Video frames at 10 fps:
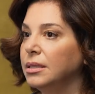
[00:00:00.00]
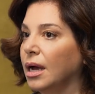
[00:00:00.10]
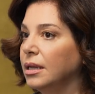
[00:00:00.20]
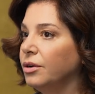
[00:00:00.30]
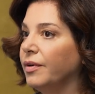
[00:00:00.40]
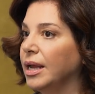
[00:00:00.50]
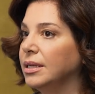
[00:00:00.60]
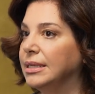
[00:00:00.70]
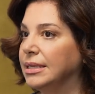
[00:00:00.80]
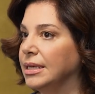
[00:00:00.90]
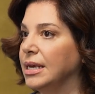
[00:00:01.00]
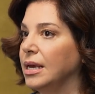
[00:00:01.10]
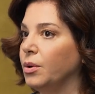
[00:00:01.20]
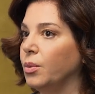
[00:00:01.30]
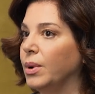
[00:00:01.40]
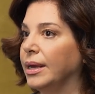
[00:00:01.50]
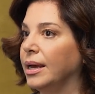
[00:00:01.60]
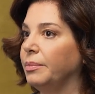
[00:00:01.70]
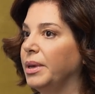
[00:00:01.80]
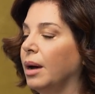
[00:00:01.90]
So ultraviolet C will
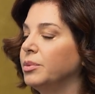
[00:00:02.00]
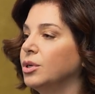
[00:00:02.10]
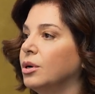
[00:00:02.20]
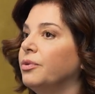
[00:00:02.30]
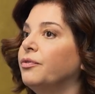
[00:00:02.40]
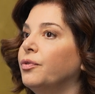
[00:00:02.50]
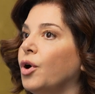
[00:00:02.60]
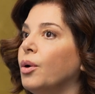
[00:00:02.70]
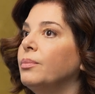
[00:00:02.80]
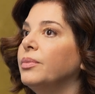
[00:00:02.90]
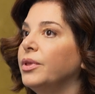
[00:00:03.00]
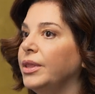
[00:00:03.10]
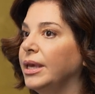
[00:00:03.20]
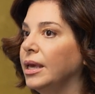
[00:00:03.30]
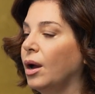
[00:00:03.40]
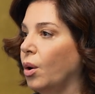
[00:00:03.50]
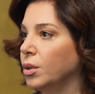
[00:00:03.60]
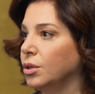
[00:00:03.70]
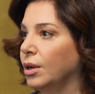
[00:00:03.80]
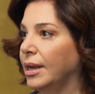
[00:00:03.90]
gonna be absorbed from the
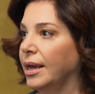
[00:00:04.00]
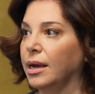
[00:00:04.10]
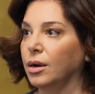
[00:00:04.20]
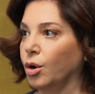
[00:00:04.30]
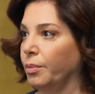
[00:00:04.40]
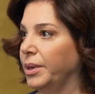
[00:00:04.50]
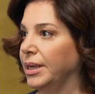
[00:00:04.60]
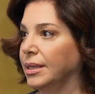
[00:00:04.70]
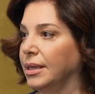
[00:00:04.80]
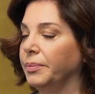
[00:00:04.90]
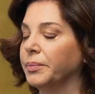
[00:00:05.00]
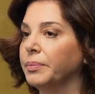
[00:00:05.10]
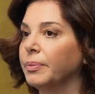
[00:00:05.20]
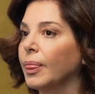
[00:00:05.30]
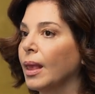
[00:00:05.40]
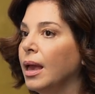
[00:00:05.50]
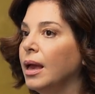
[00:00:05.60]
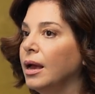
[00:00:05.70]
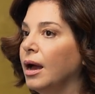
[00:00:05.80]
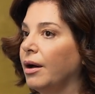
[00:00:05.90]
ozone layer completely.
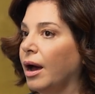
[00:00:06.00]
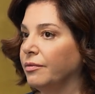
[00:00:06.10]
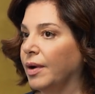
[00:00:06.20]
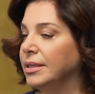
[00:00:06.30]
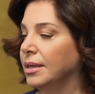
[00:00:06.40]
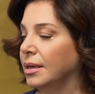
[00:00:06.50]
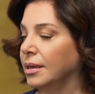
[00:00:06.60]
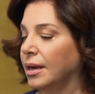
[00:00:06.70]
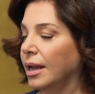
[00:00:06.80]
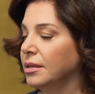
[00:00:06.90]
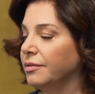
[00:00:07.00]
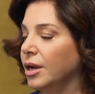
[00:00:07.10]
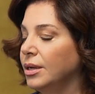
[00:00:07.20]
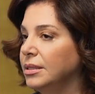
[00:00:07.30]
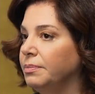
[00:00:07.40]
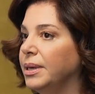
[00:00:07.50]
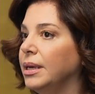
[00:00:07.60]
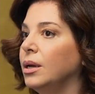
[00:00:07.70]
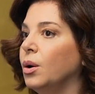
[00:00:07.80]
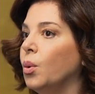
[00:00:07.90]
Ultraviolet
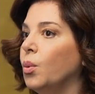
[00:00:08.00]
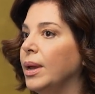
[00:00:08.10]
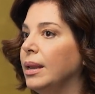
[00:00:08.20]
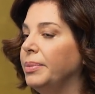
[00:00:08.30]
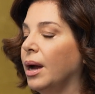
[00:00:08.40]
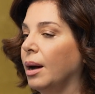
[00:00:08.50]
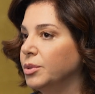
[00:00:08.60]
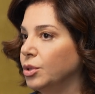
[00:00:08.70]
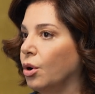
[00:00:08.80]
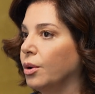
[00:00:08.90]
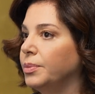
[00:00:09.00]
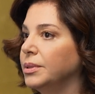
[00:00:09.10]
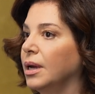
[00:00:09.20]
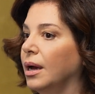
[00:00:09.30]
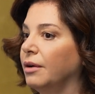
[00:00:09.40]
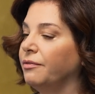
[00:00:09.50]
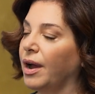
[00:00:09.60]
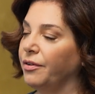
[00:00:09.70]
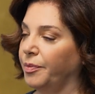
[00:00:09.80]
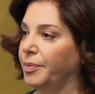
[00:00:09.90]
B will be absorbed
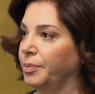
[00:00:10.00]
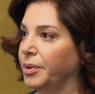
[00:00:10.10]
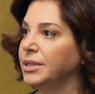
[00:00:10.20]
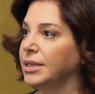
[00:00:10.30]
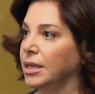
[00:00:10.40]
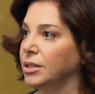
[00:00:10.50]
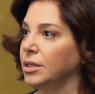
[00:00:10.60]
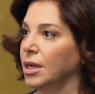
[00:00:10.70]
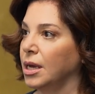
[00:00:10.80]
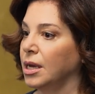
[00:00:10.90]
5%